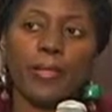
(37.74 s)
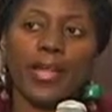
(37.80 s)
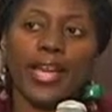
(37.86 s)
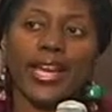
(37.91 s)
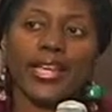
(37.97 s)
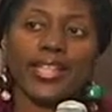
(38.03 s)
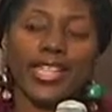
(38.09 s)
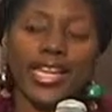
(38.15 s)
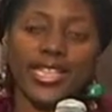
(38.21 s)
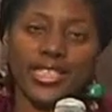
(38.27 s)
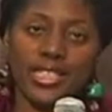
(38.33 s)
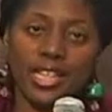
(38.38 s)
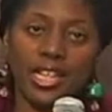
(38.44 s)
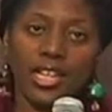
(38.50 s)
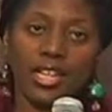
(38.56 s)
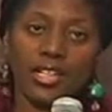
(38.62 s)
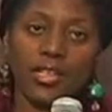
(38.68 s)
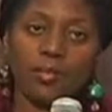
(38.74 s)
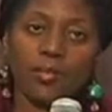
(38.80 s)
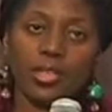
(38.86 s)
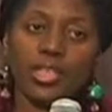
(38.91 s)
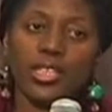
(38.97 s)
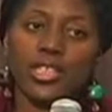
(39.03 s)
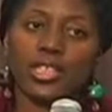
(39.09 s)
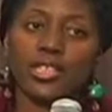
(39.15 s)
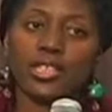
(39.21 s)
at that time,
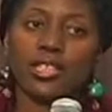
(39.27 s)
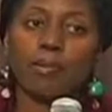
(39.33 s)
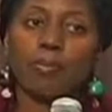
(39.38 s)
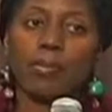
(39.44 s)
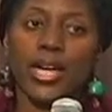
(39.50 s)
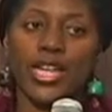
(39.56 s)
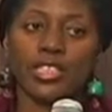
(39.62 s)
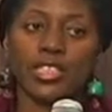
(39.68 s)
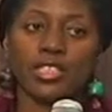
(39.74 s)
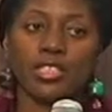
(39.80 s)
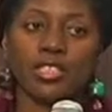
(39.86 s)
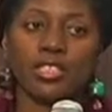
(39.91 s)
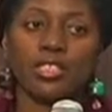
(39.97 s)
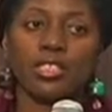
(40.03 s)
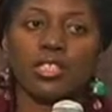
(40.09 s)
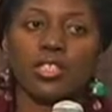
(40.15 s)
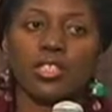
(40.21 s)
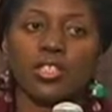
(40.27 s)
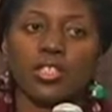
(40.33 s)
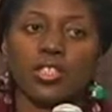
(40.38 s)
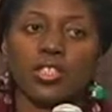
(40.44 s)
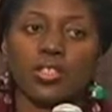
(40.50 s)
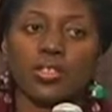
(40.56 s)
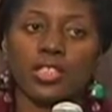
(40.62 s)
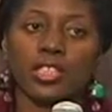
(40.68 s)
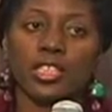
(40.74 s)
again, imagine
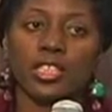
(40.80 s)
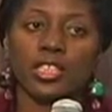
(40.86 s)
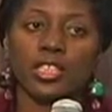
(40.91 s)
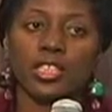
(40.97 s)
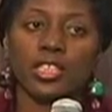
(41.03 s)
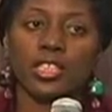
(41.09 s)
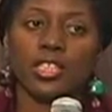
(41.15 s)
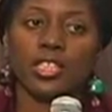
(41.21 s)
late